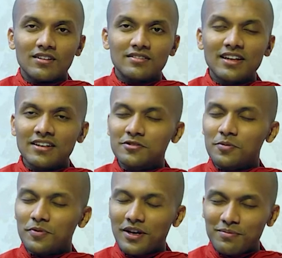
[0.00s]
Then
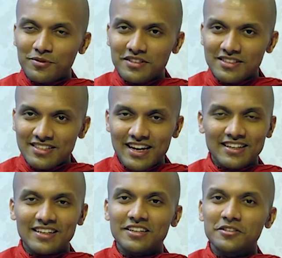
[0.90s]
Supreme Buddha
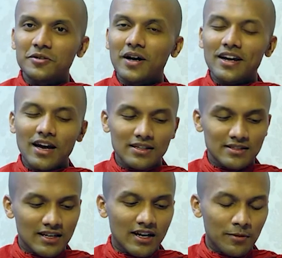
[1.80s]
said to Arahant
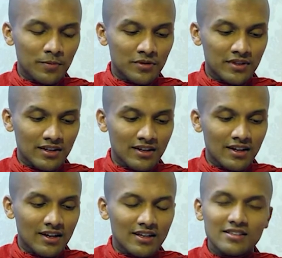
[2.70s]
Sariputta,
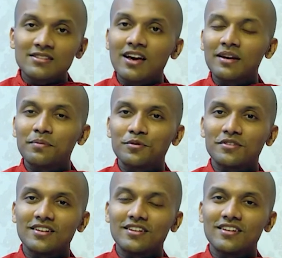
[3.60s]

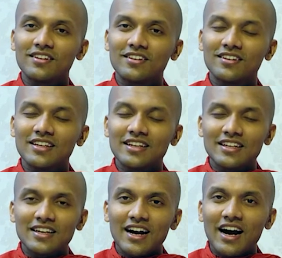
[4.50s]
Sariputta,
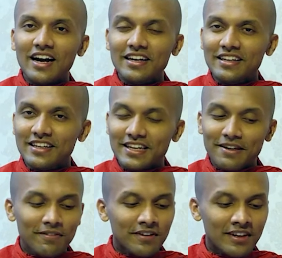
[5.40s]
I
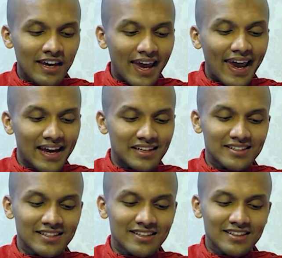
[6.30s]
even
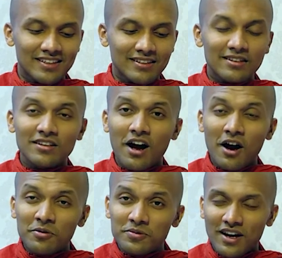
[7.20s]
ate
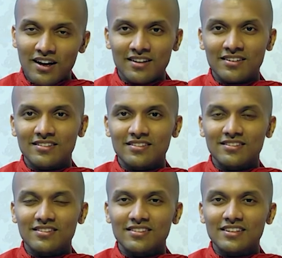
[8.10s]
cow dung
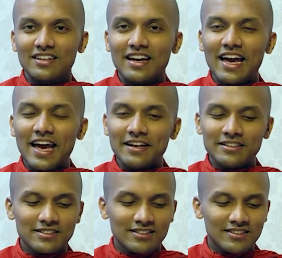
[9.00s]

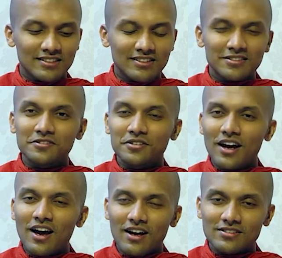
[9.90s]
and
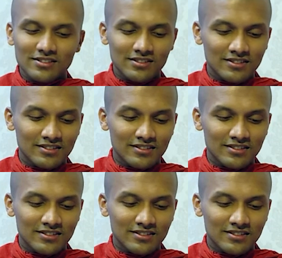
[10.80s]
grass